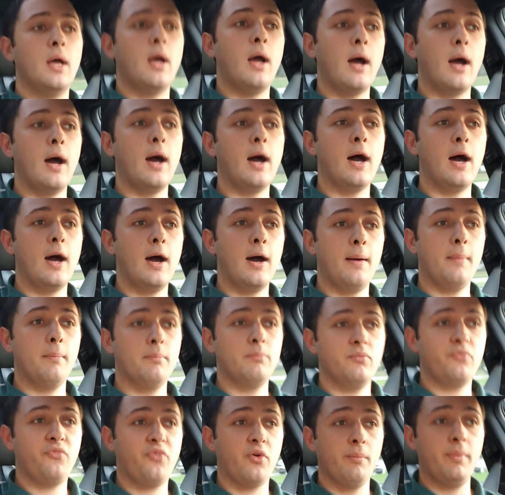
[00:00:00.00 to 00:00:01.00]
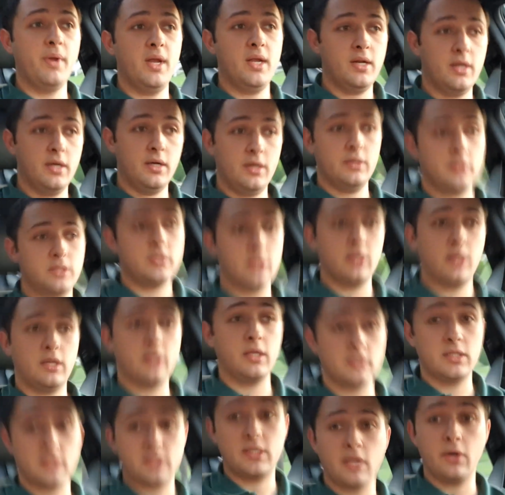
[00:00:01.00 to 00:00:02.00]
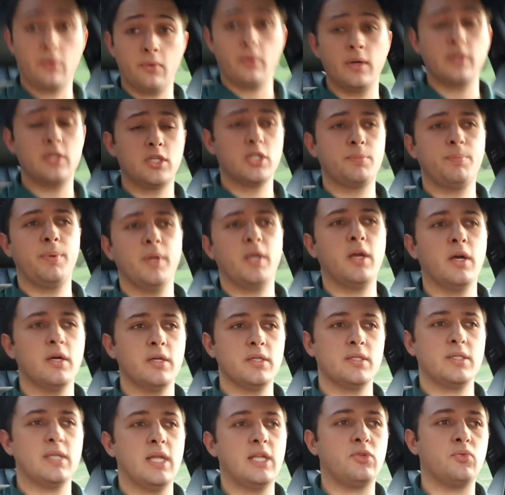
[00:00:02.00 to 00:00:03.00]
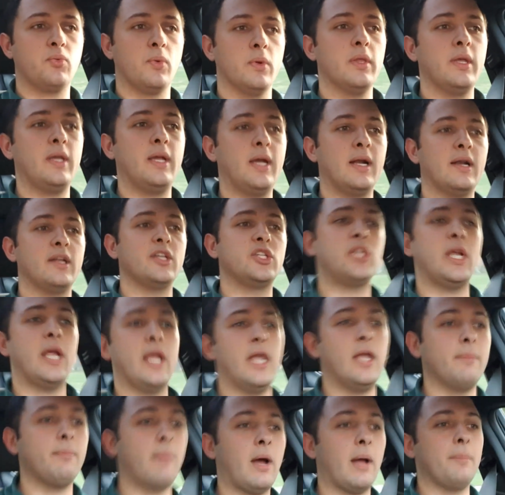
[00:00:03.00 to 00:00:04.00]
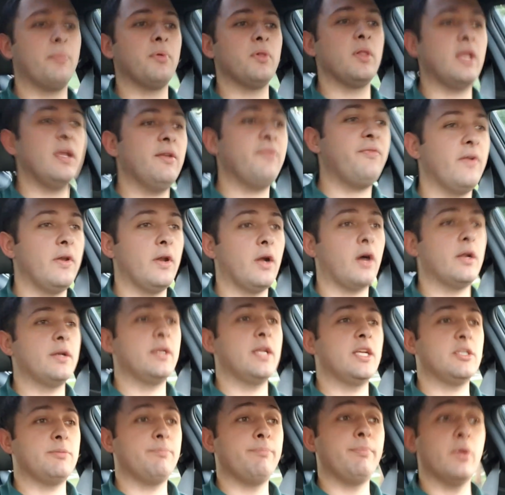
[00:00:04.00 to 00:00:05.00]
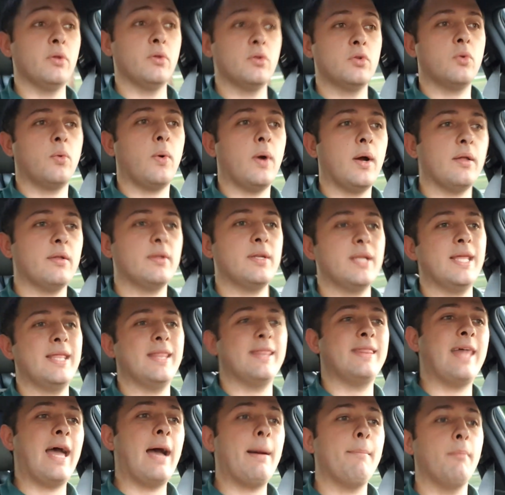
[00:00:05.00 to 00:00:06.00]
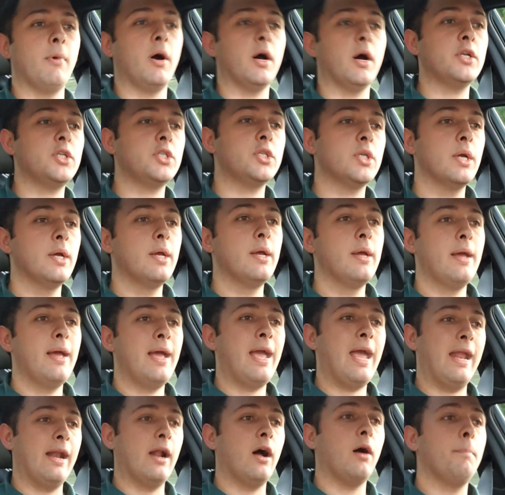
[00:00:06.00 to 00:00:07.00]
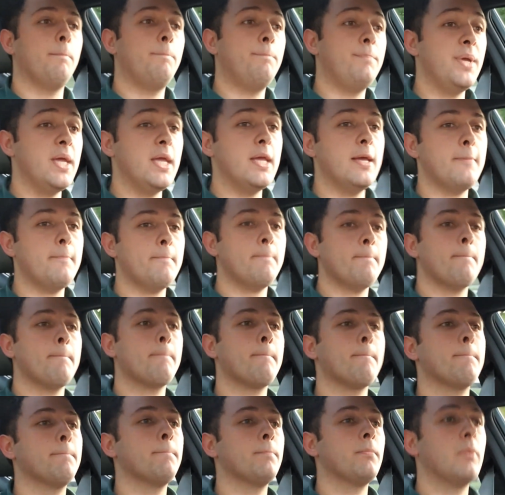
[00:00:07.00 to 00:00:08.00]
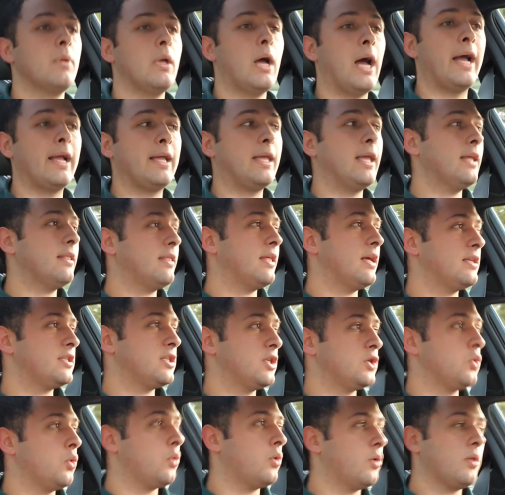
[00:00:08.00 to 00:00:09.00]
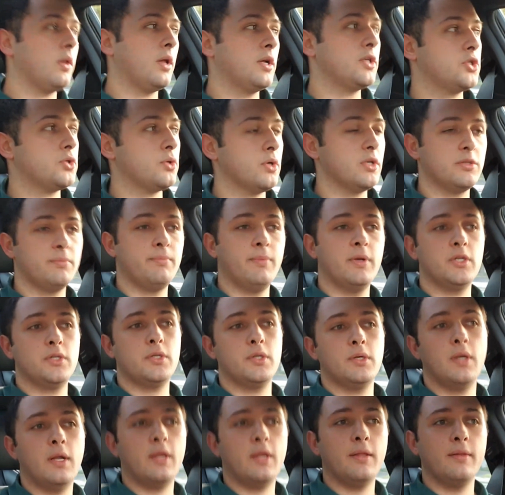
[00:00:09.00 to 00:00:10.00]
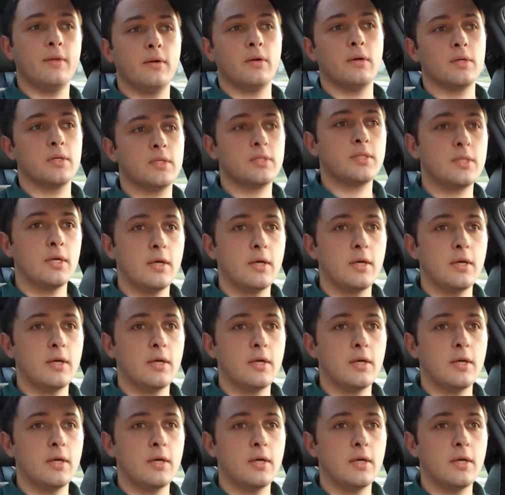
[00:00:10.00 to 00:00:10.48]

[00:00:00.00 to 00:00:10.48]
for me to consider it, just because it's really kind of shaken my belief in Hyundai's build quality that much. And albeit I get that's a dual clutch transmission, and there are